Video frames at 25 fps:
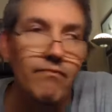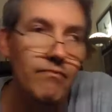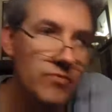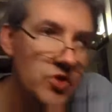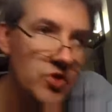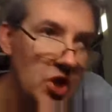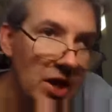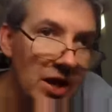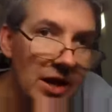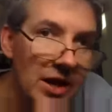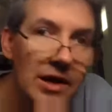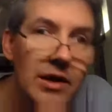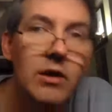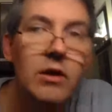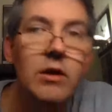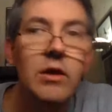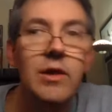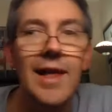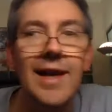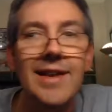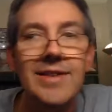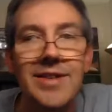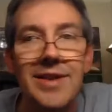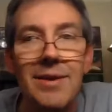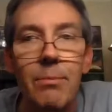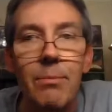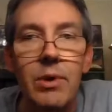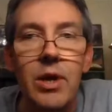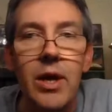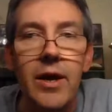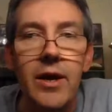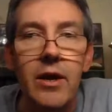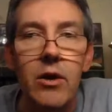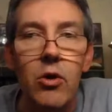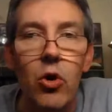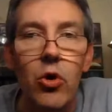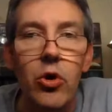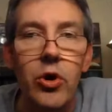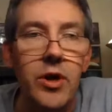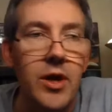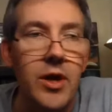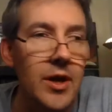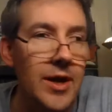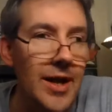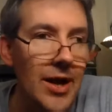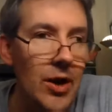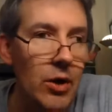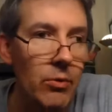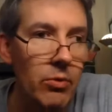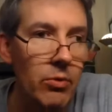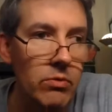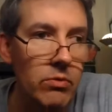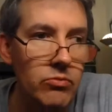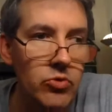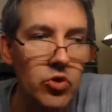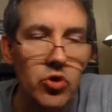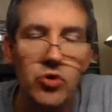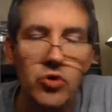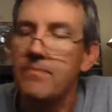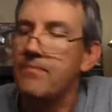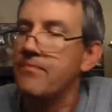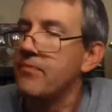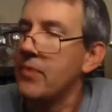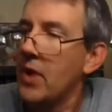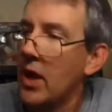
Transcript: say, classic Blind Guardian albums.